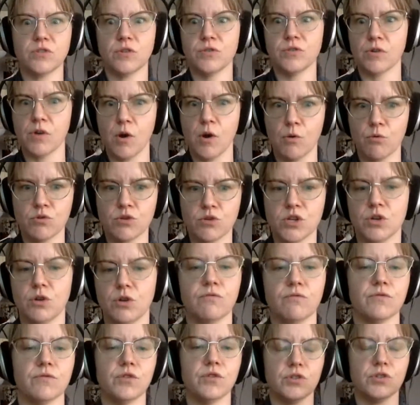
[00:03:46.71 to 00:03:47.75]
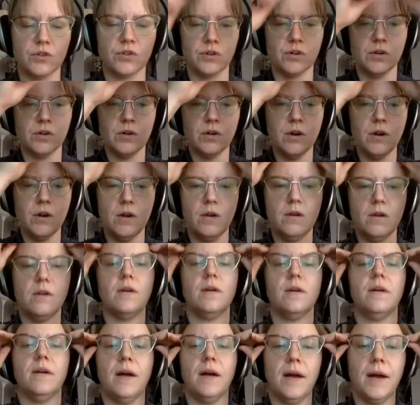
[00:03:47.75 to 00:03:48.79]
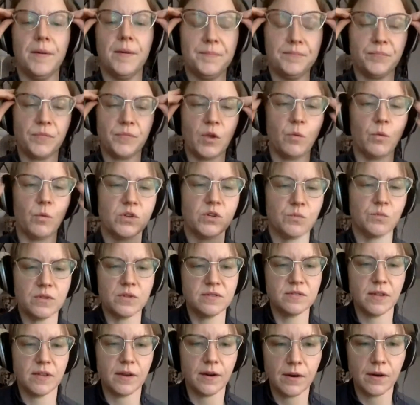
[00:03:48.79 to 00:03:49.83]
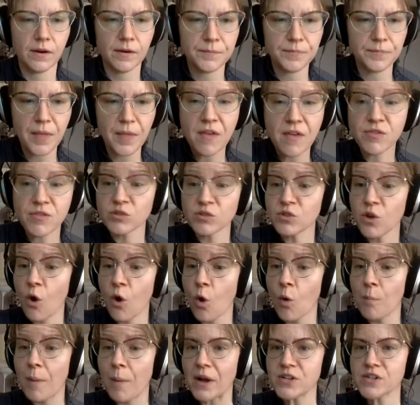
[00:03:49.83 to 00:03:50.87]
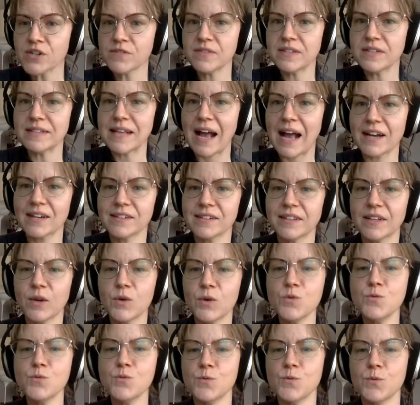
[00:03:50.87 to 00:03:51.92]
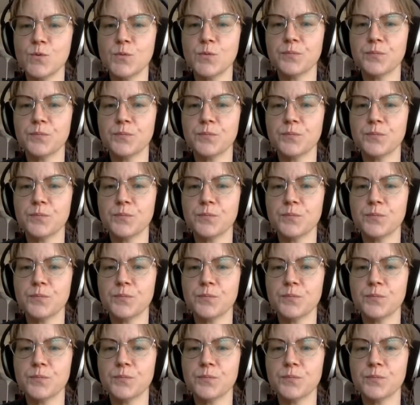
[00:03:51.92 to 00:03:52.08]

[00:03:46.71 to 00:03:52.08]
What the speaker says: their own to know for sure which ones they are. There's a whole bunch of these actually. Ooh,